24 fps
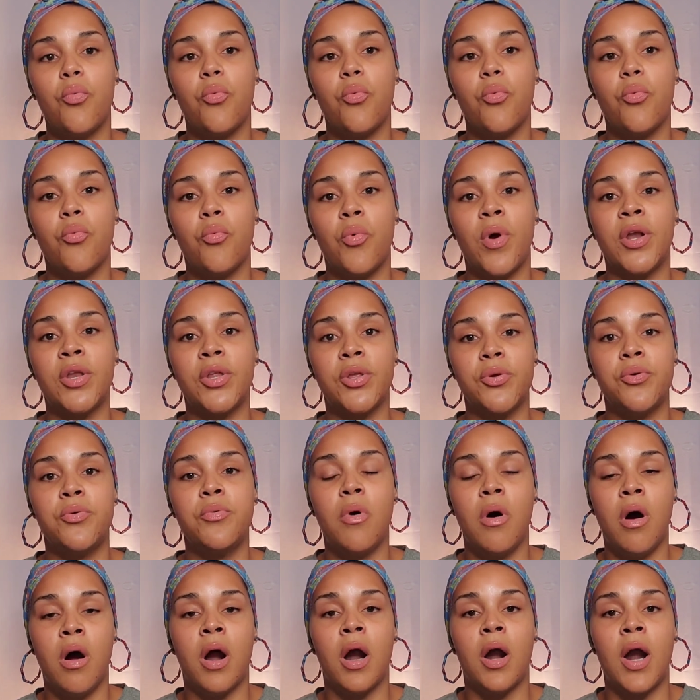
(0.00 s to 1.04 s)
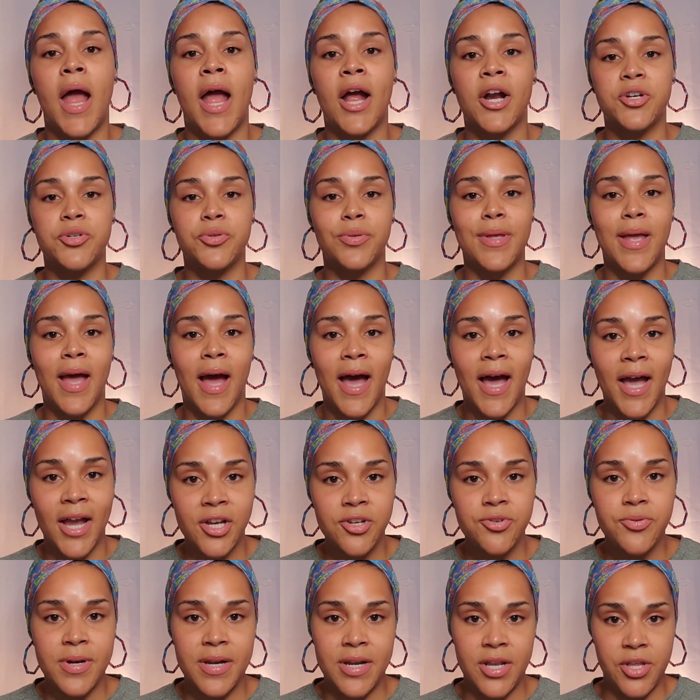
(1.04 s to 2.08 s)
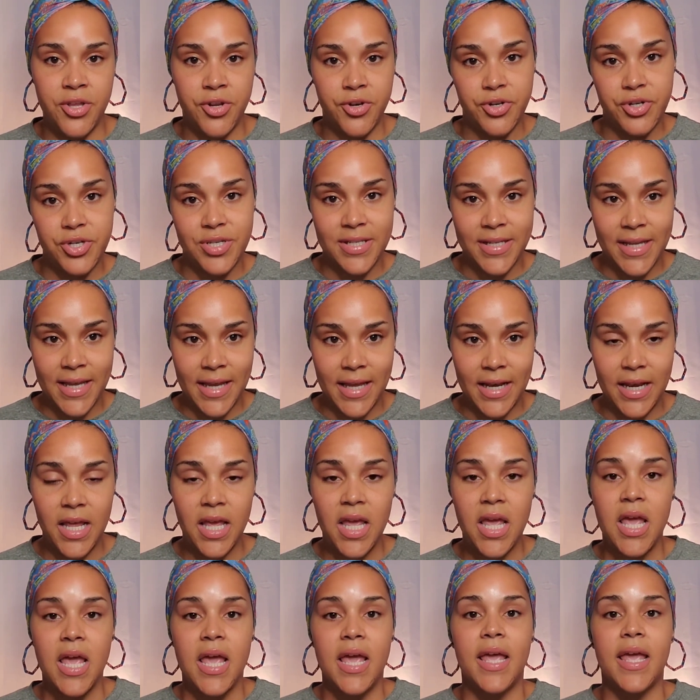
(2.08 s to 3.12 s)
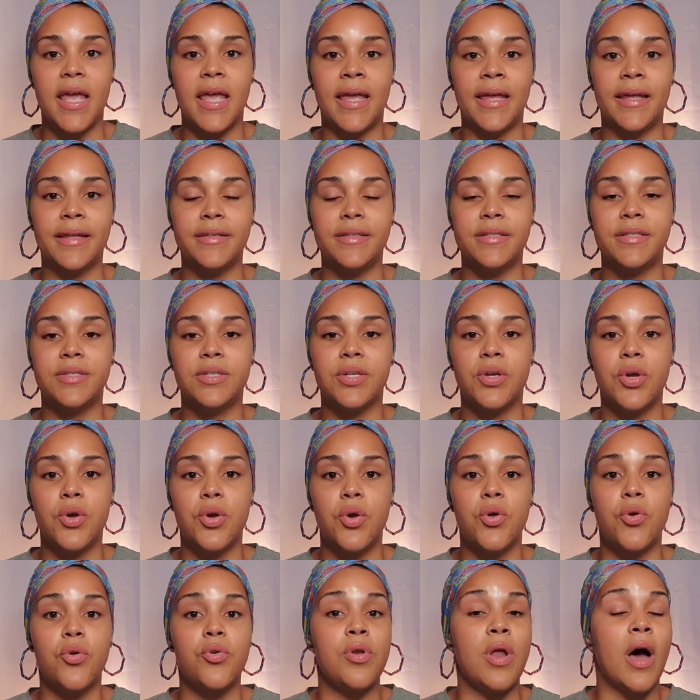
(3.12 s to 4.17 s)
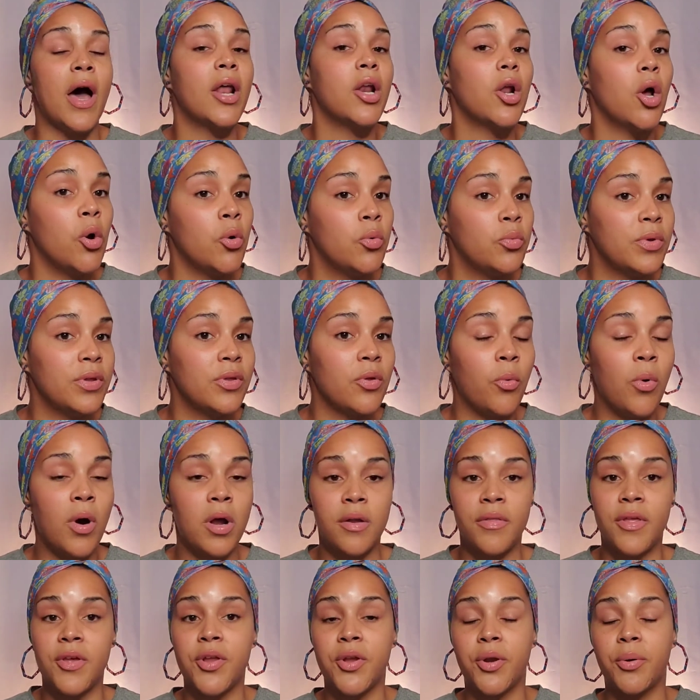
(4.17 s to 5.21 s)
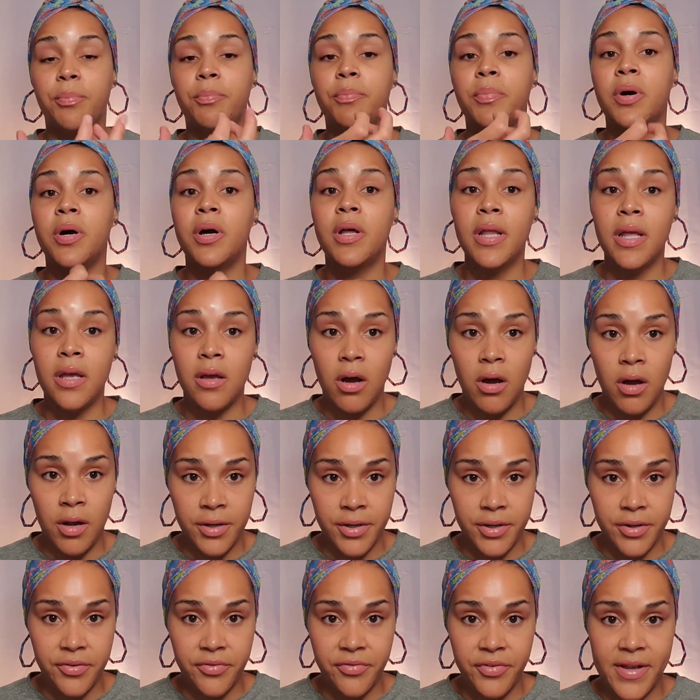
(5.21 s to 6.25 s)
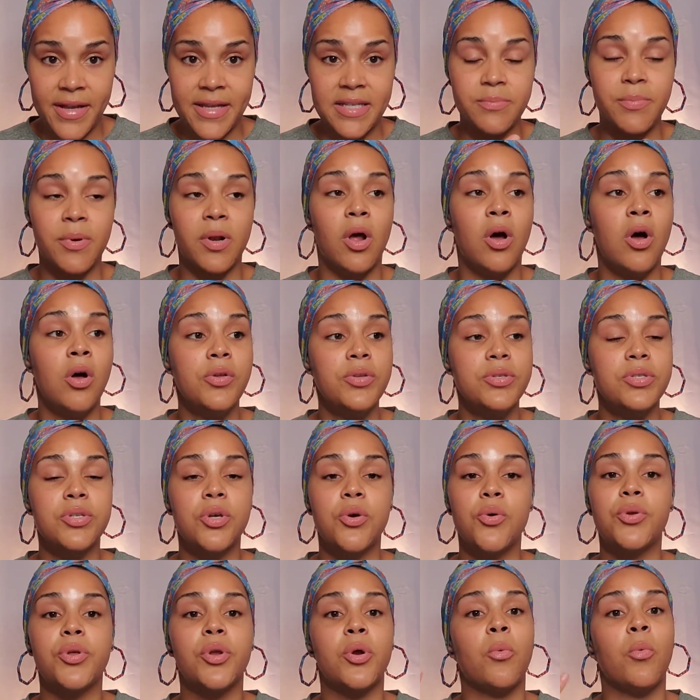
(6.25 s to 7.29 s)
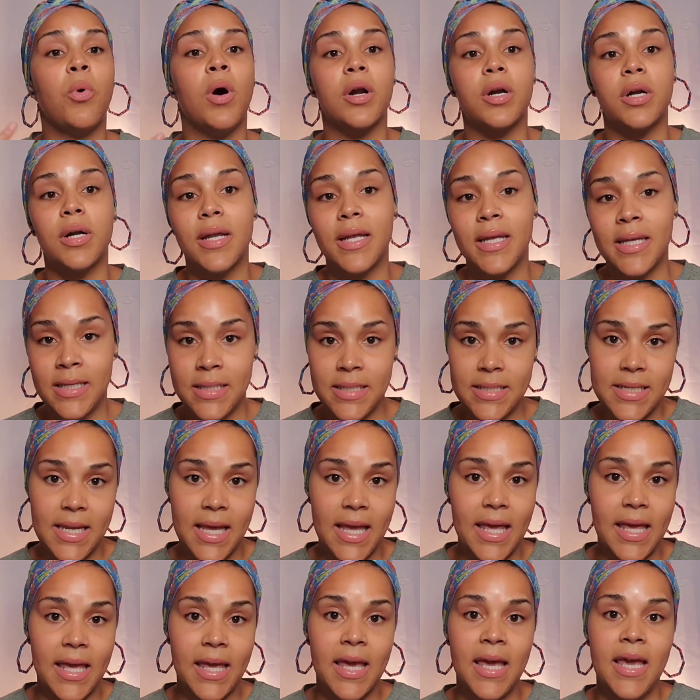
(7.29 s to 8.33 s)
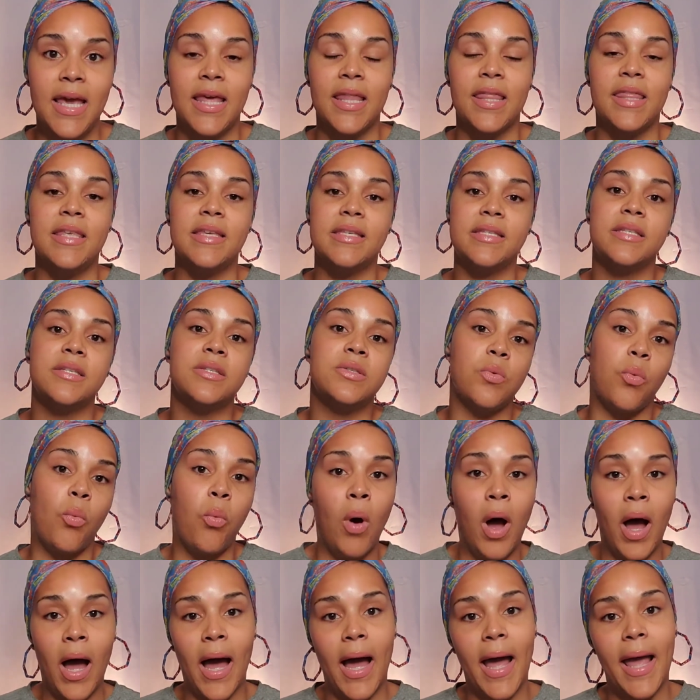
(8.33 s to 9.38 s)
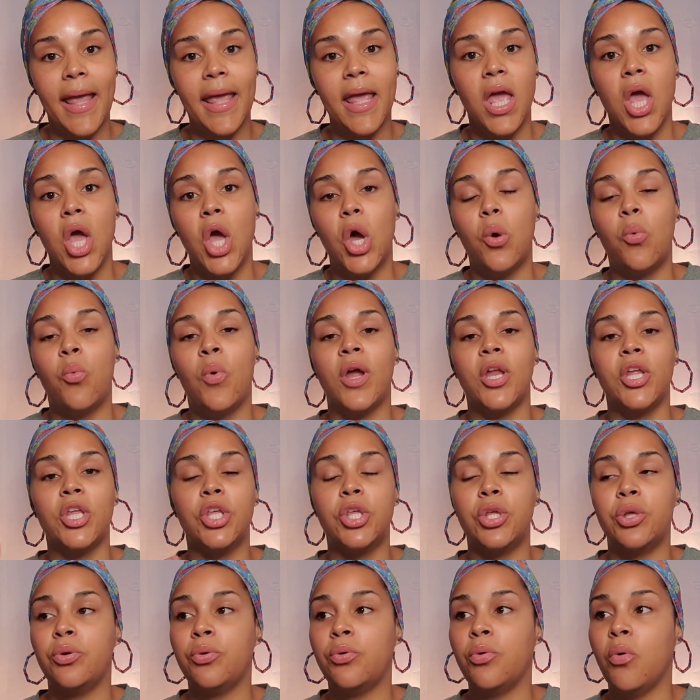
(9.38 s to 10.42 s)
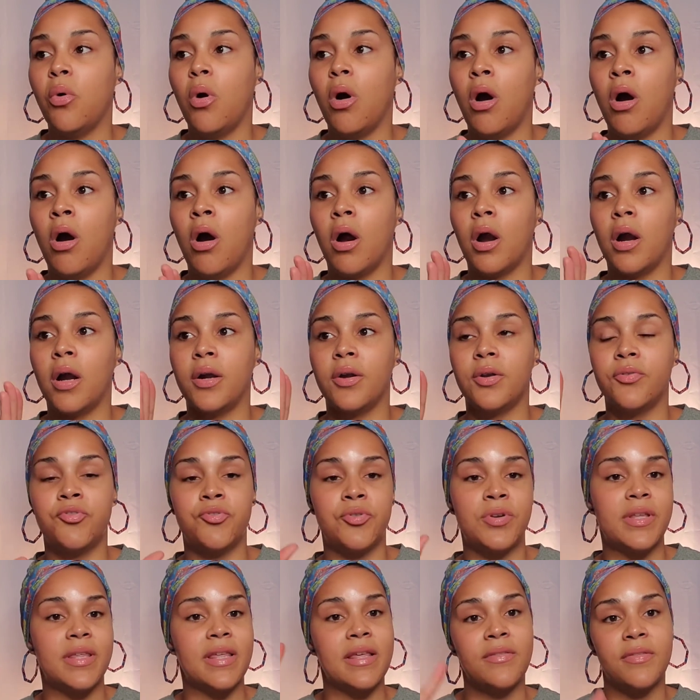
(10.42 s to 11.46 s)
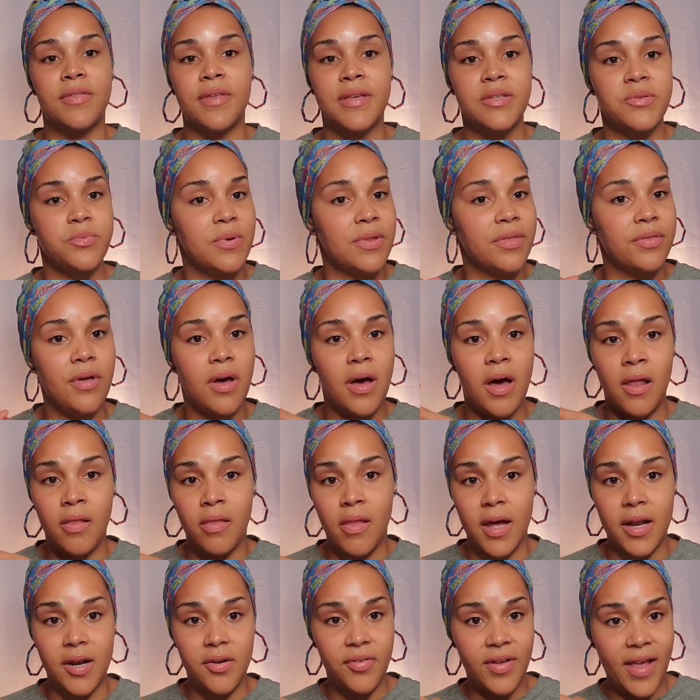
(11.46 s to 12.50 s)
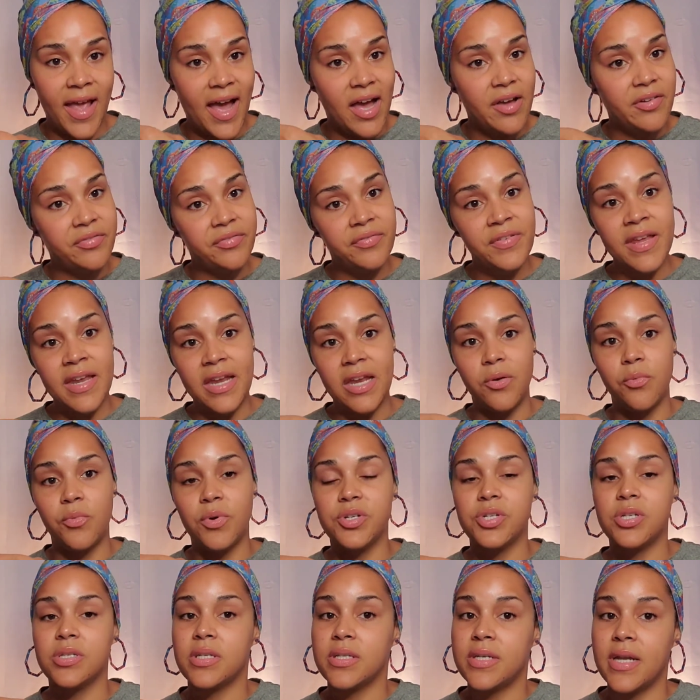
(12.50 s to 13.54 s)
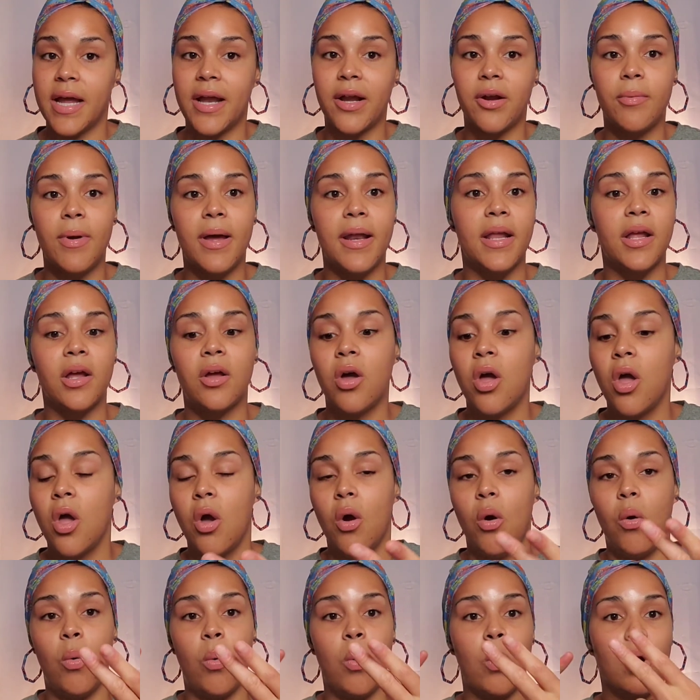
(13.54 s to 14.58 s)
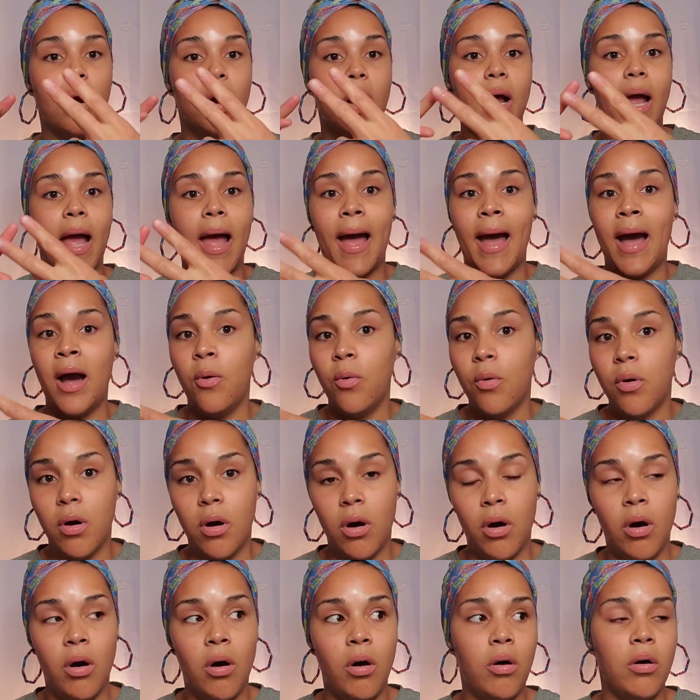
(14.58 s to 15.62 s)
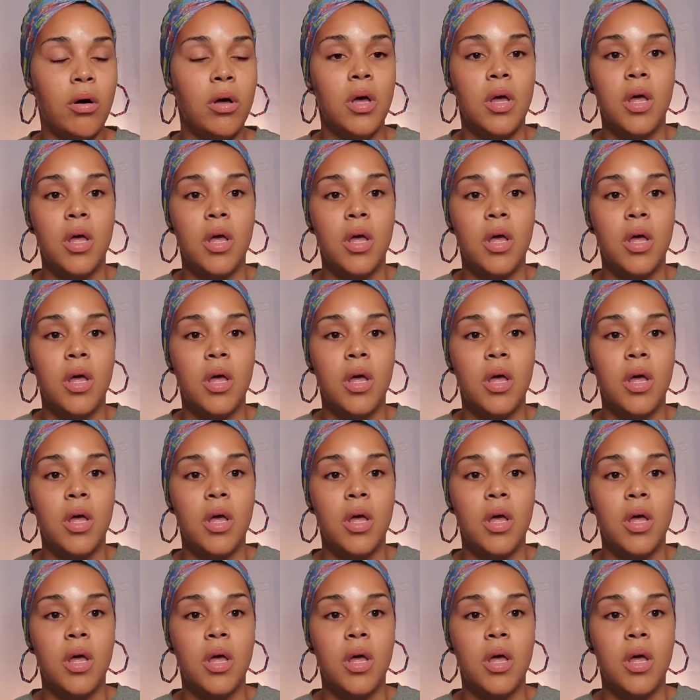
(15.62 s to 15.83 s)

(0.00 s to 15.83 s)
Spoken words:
when you are actually hydrating your skin, it's not only the water that you're putting on your face, but also your water intake. This is why when you are drinking things with a lot of caffeine, which is a diuretic, or alcohol,